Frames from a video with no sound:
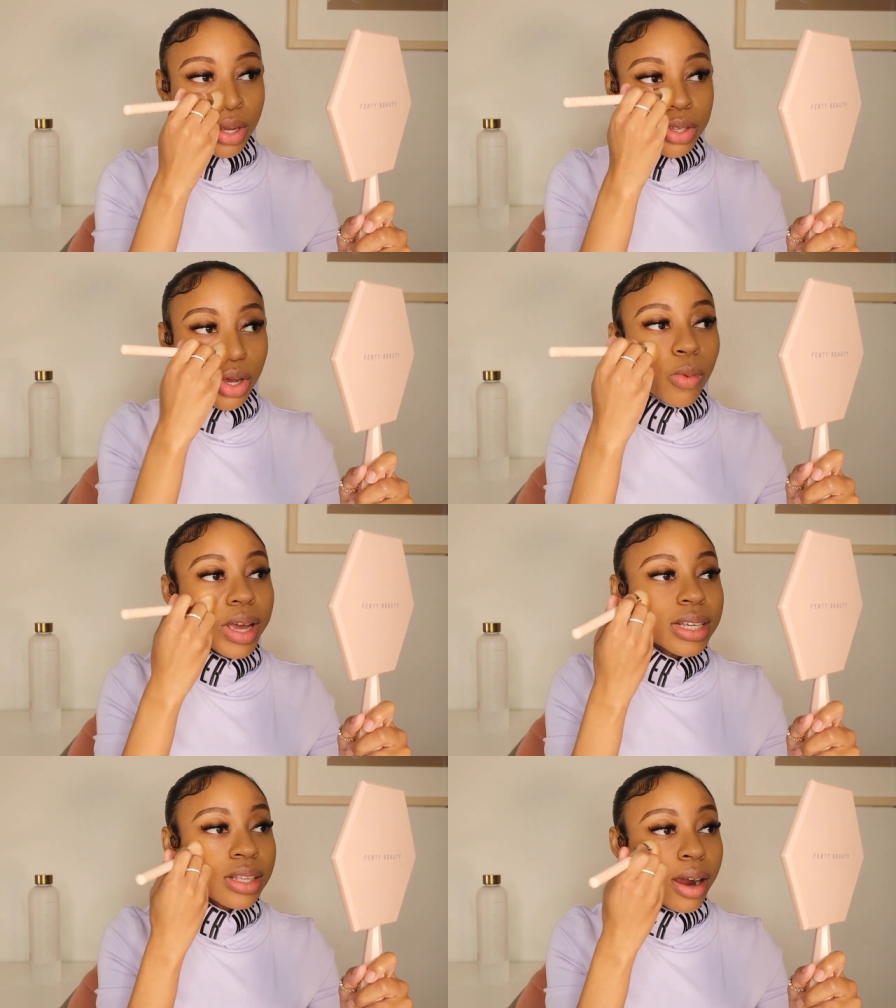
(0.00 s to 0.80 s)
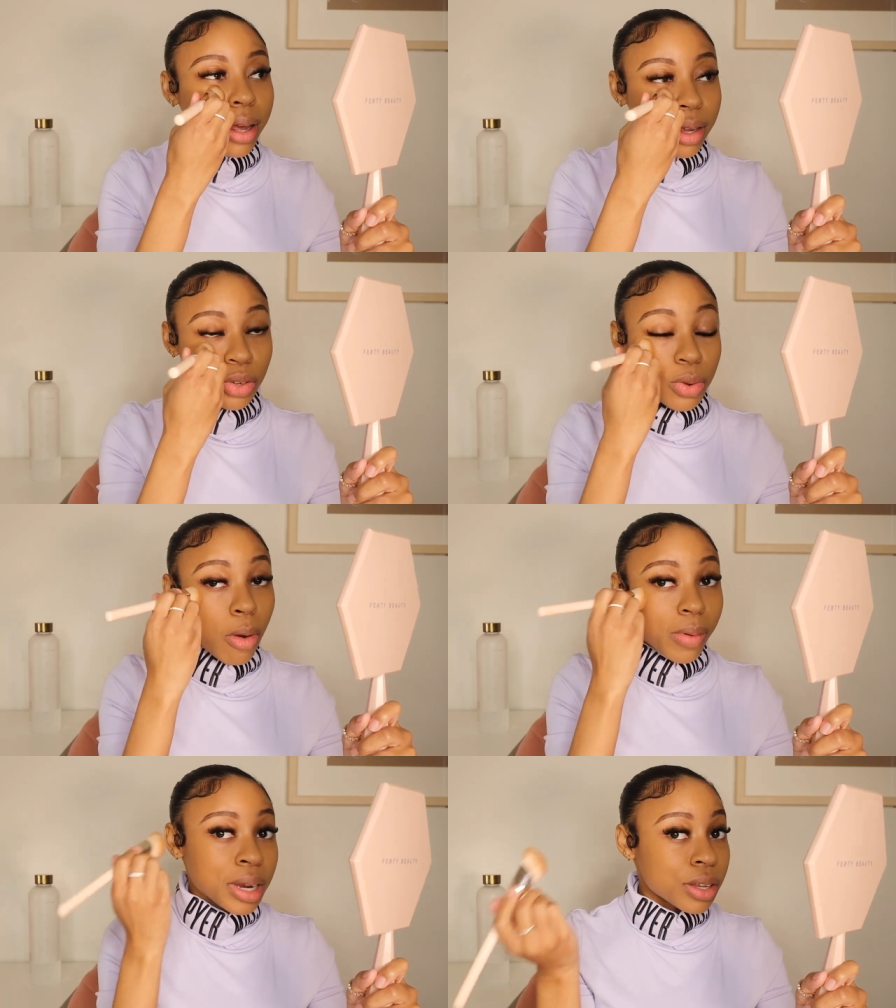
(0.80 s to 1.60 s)
So we started doing
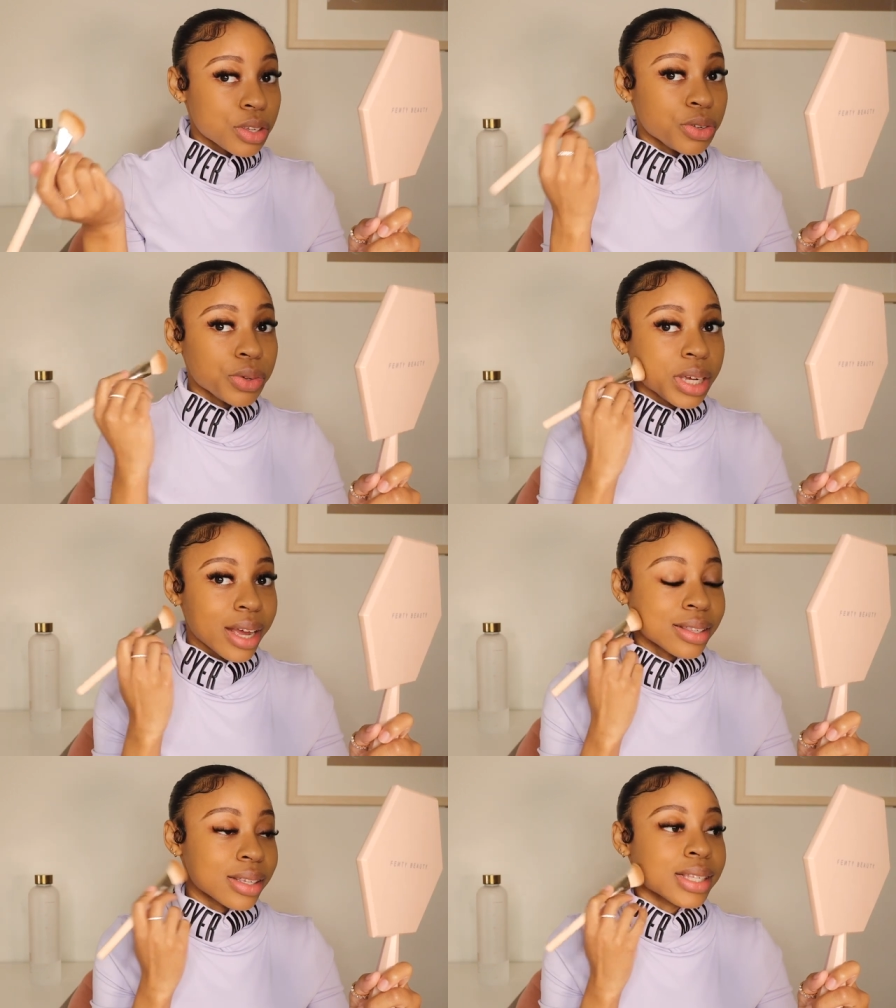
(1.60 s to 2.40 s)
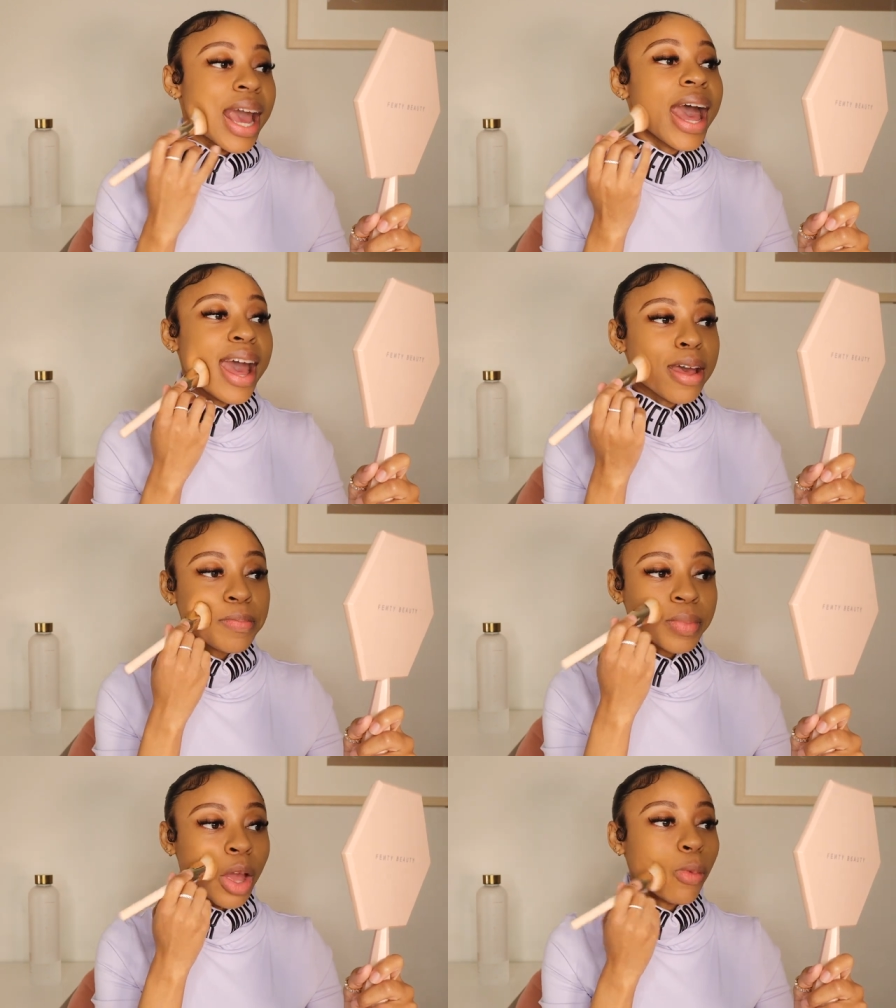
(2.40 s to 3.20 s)
what we needed to do to get to
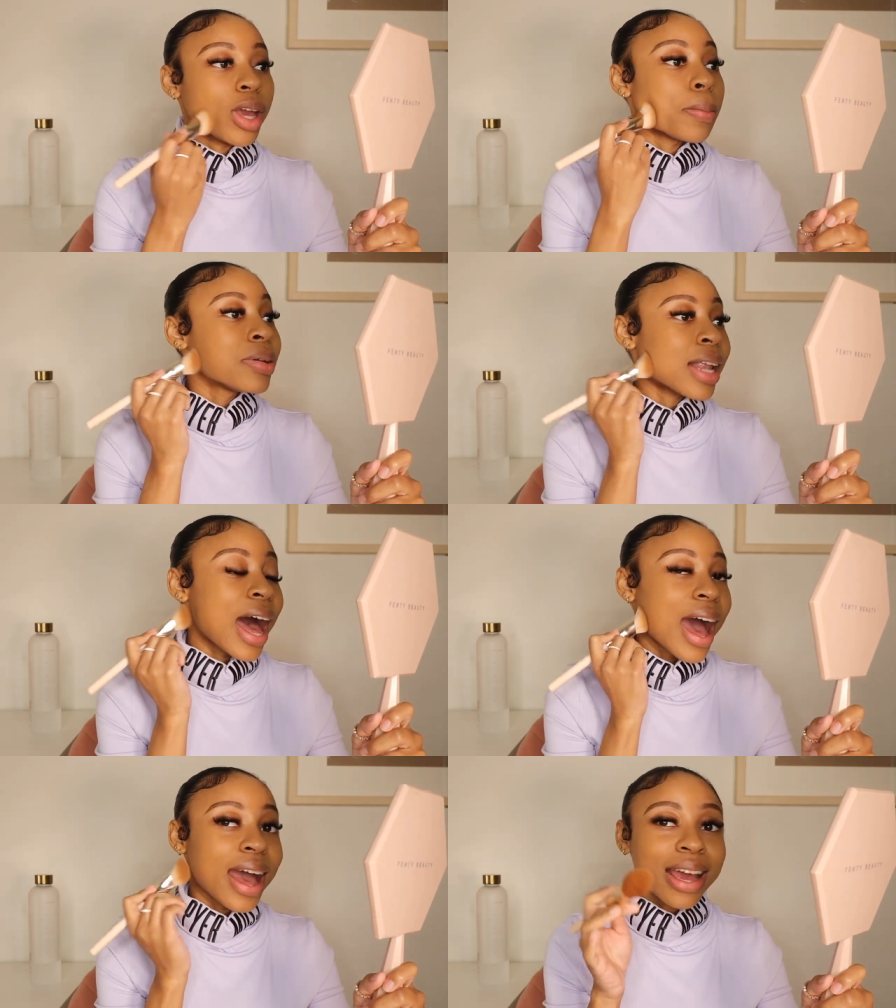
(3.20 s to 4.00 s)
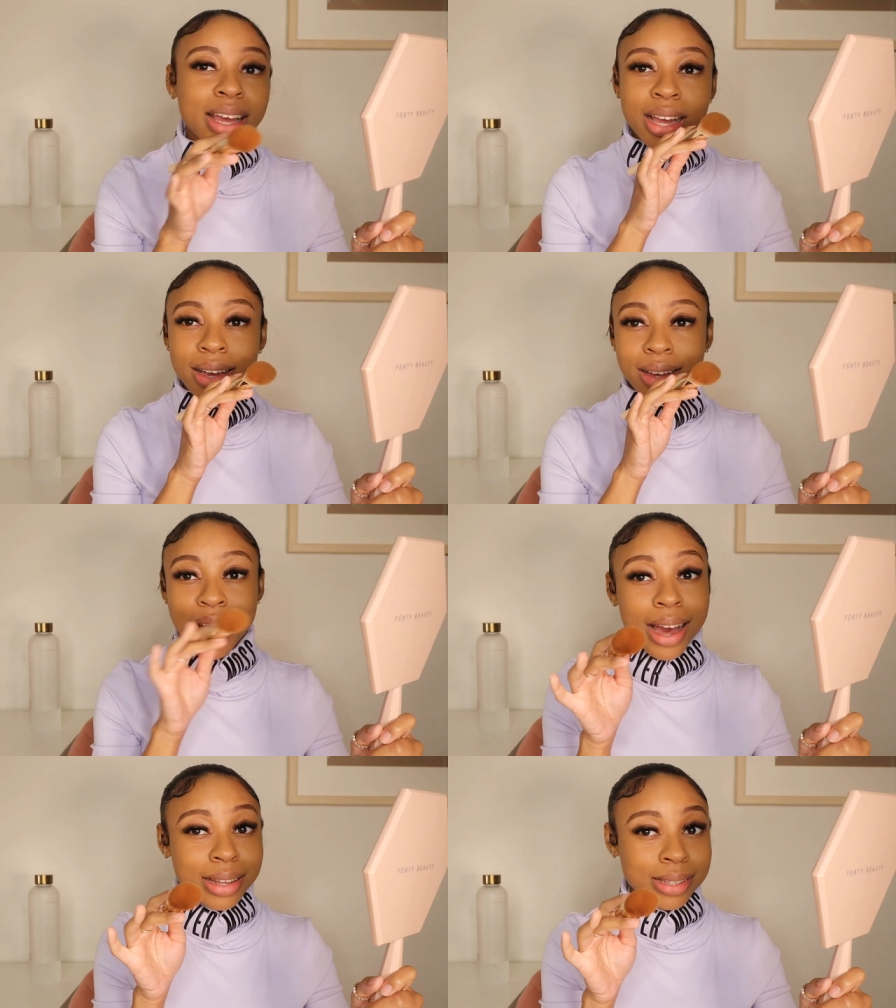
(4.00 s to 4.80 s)
SCAD. We applied,
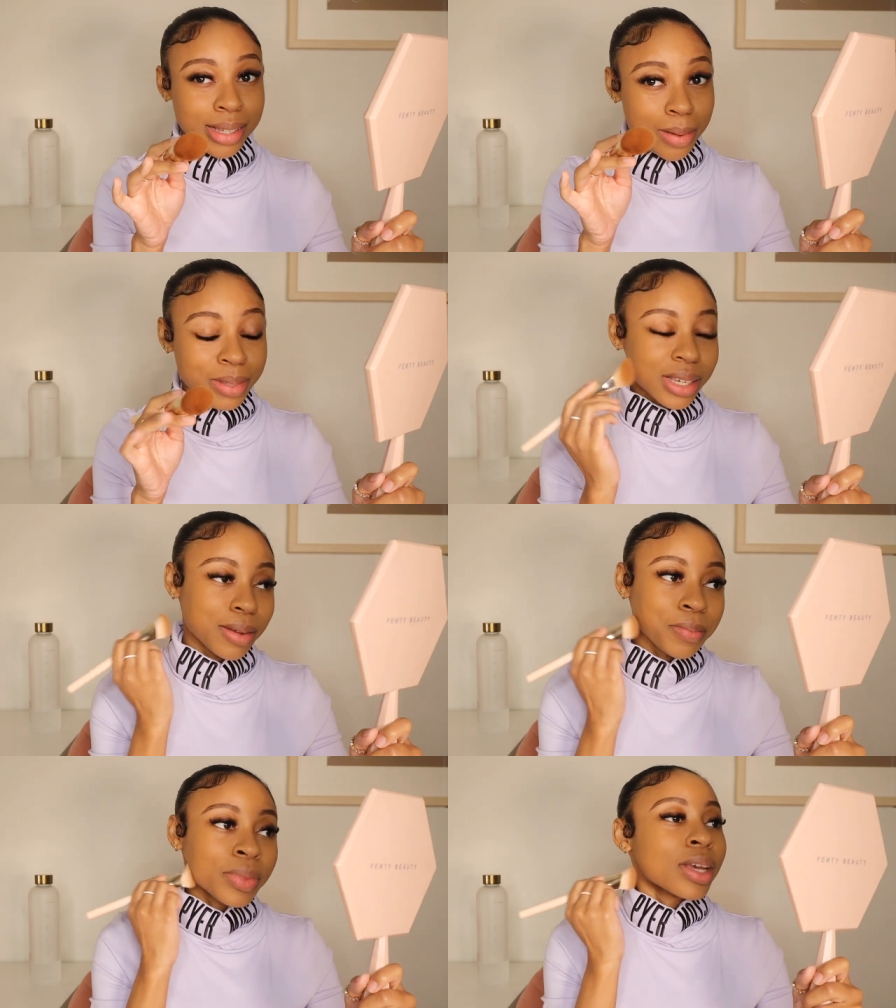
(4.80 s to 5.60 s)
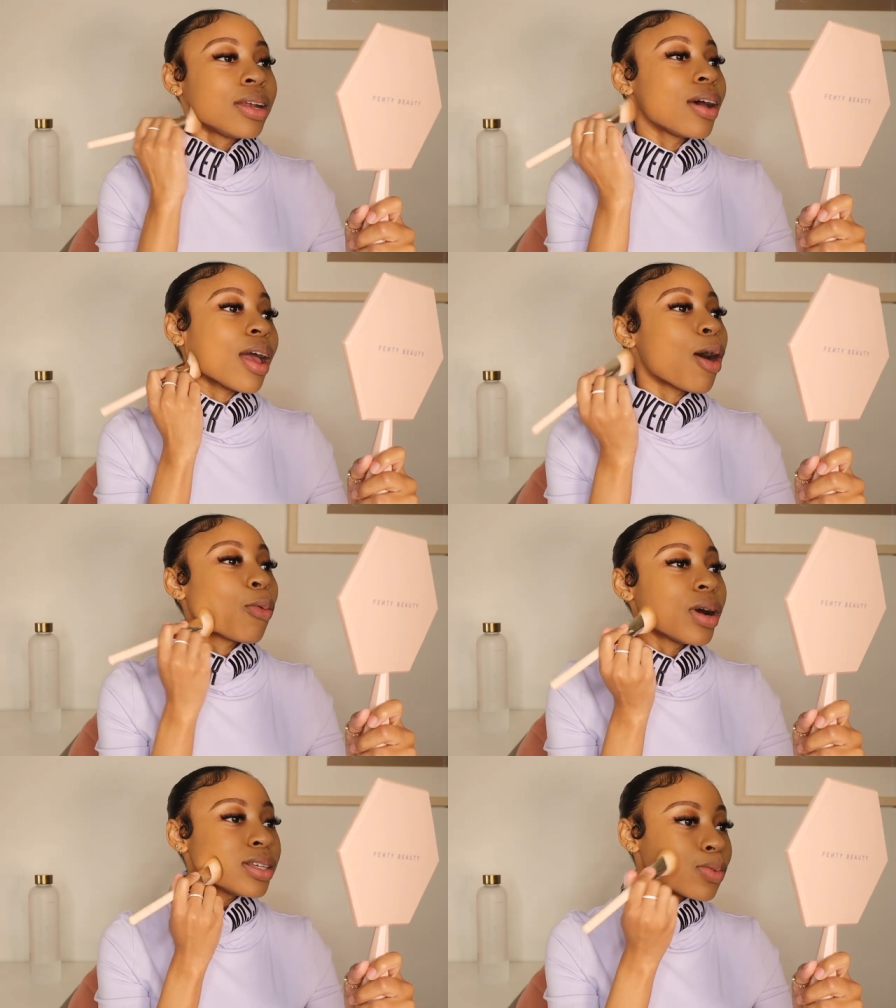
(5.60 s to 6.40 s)
got accepted. Now y'all,
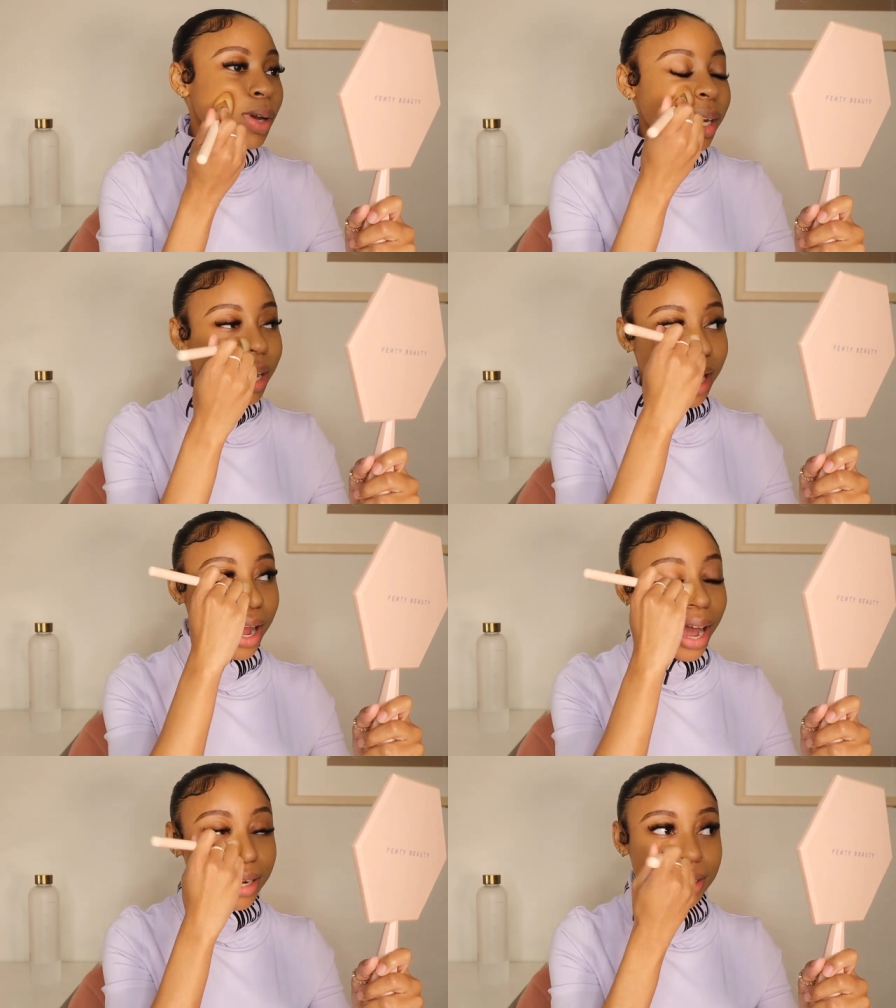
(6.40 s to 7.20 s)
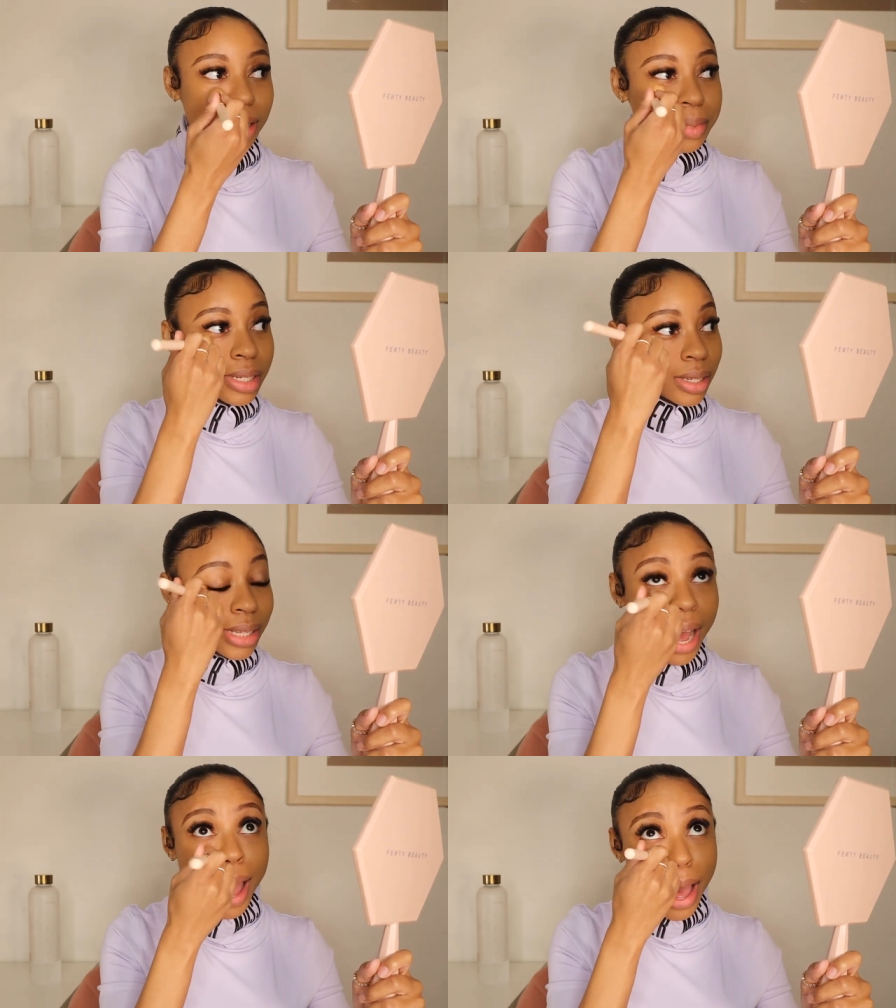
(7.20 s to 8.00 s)
once Whitney and I got accepted to
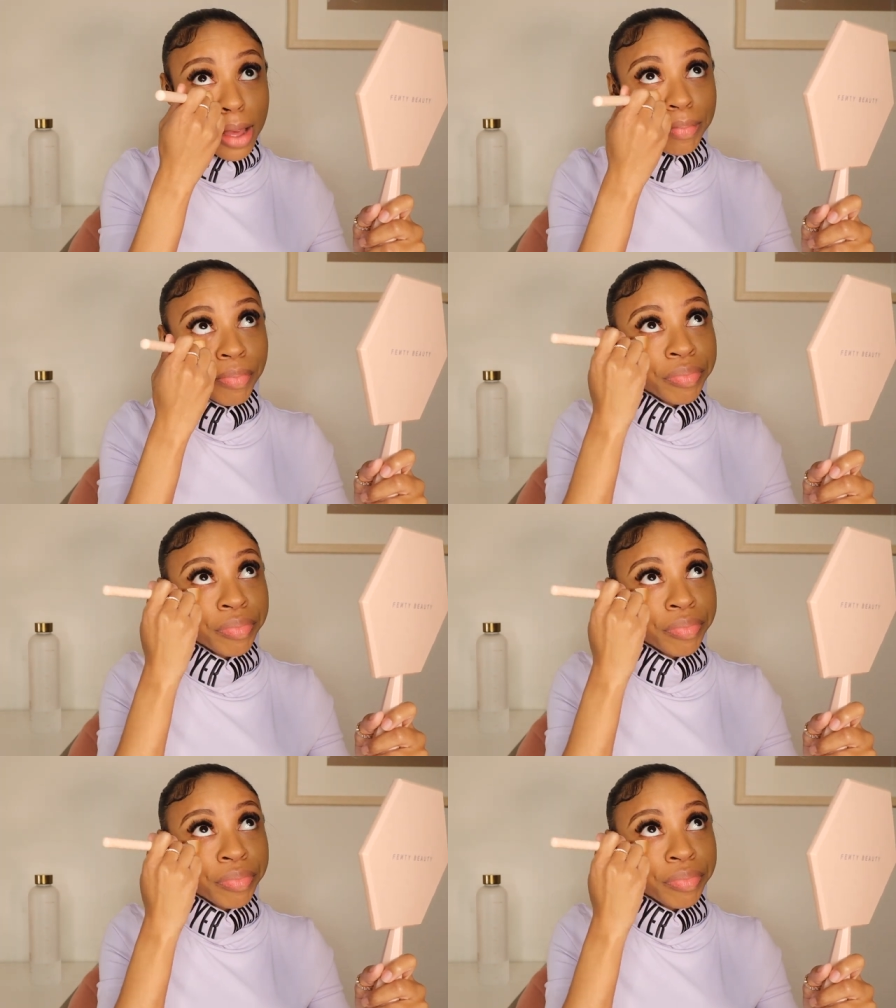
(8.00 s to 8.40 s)
SCAD,